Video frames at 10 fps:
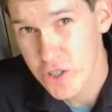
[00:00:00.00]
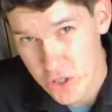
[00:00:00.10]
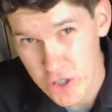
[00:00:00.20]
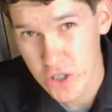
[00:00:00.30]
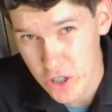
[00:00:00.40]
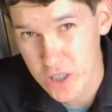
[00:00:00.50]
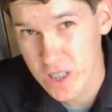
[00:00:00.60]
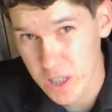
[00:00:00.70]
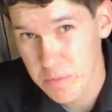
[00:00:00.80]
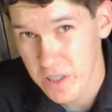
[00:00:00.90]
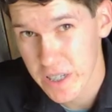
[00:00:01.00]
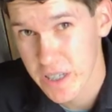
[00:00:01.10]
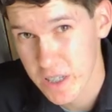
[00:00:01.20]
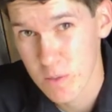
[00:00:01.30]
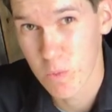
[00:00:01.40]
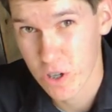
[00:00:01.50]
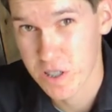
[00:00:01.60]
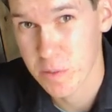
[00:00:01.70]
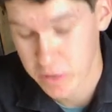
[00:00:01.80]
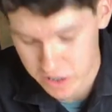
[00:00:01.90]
this sure seems like it could work to